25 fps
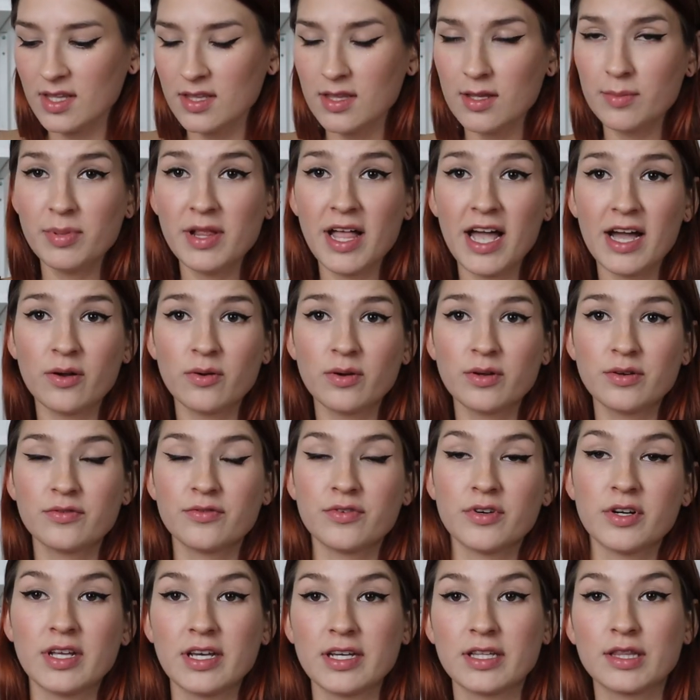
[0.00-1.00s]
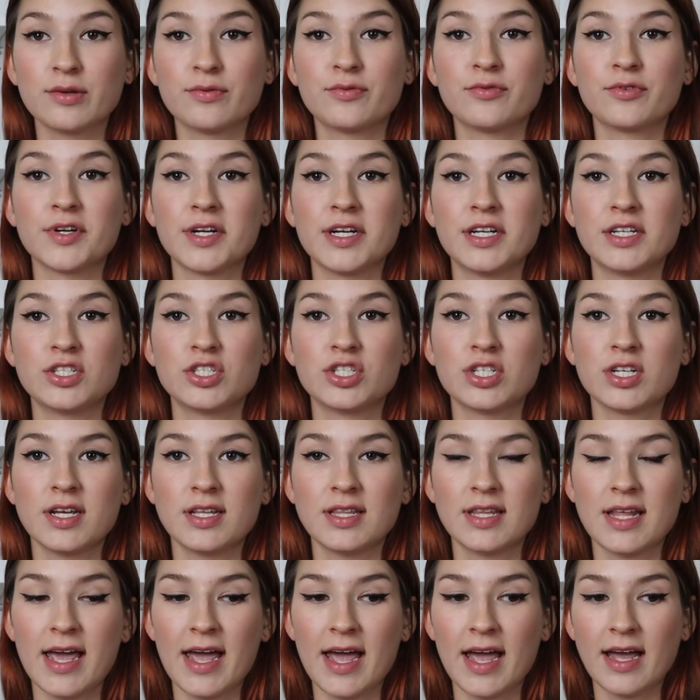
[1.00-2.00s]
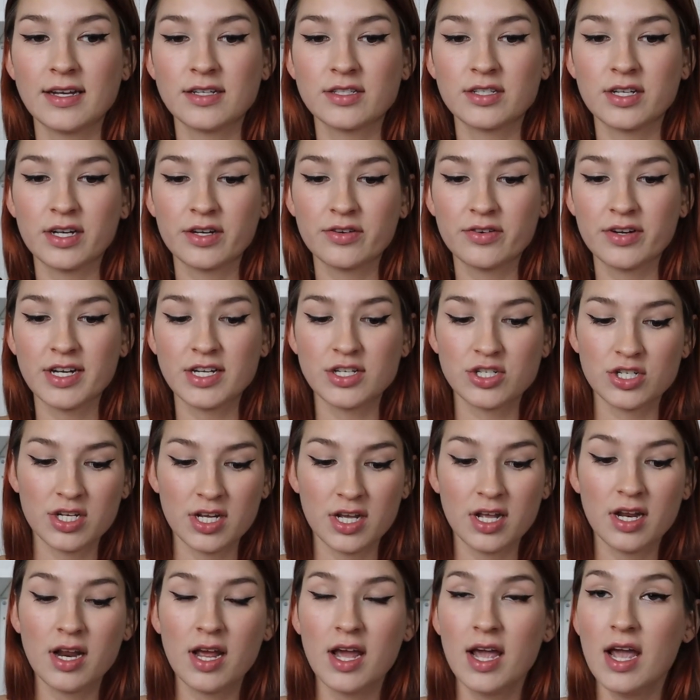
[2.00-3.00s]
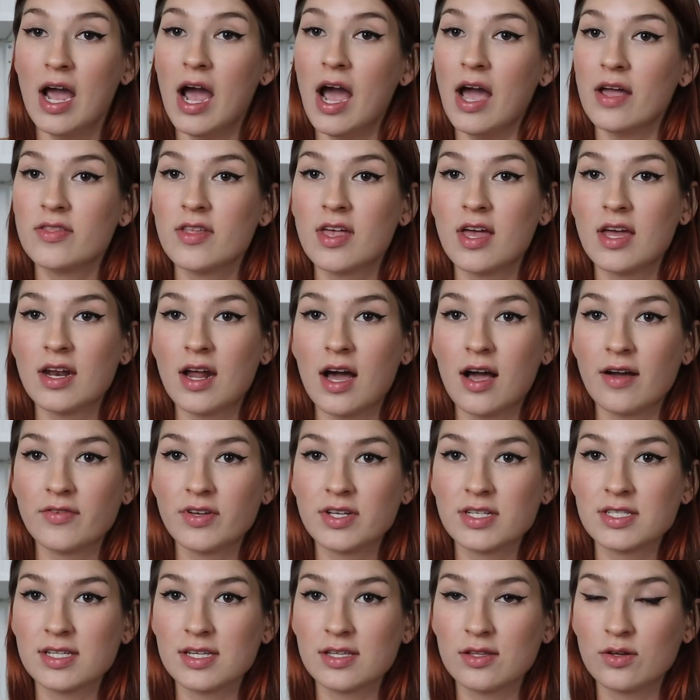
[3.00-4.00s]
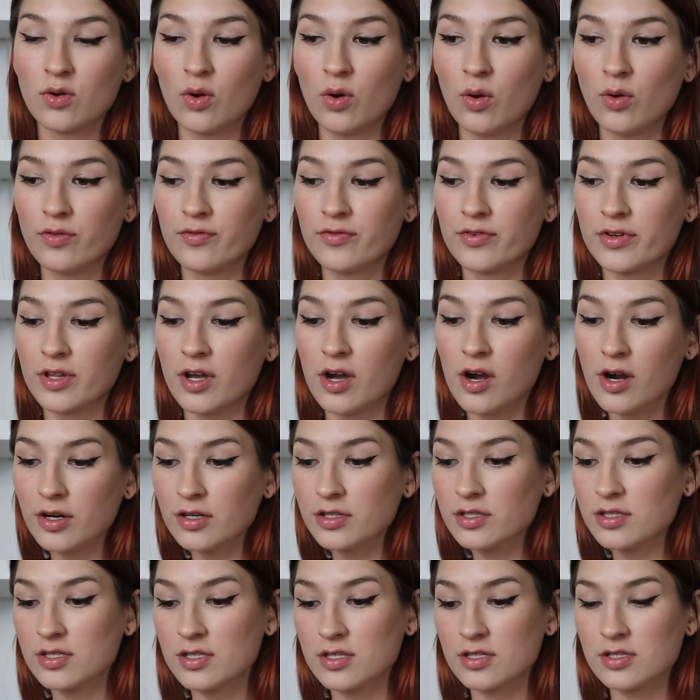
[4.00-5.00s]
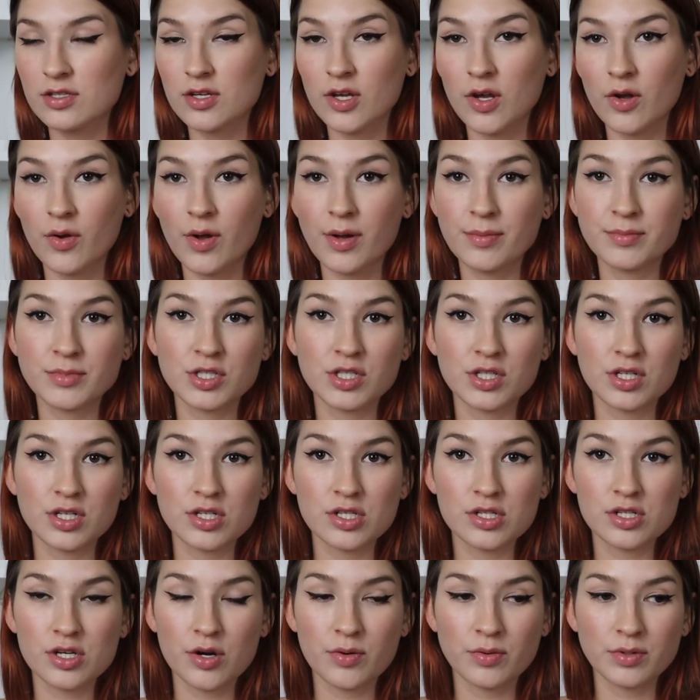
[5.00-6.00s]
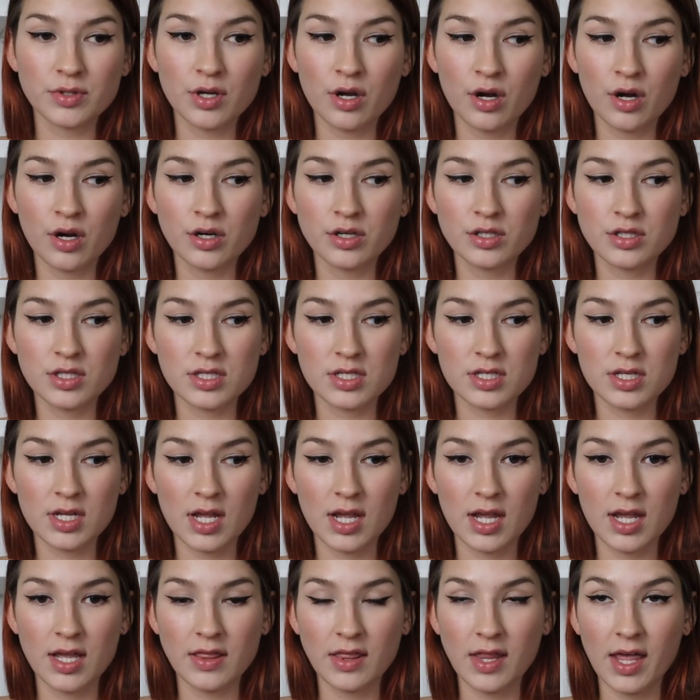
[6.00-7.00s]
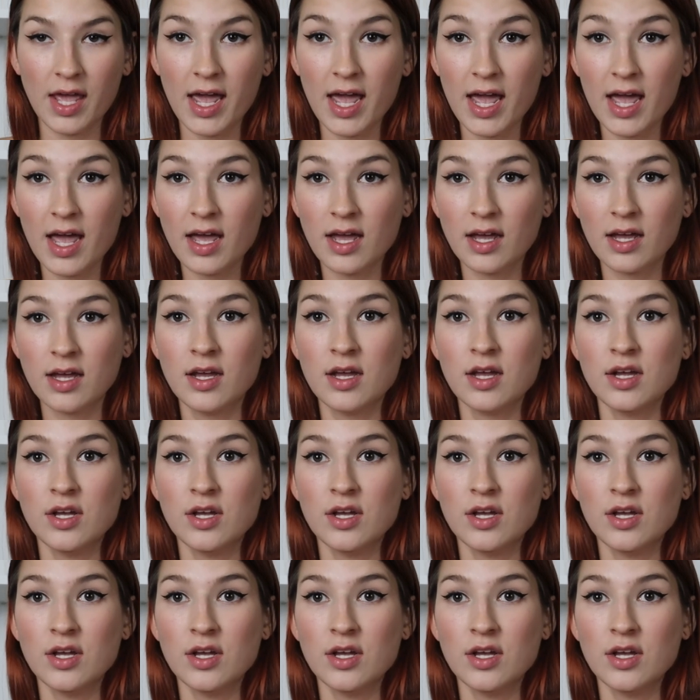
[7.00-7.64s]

the black one for like the fringe and the hat decoration, and then obviously the gold for the hearts. So I'm just gonna start with the hearts and the hat.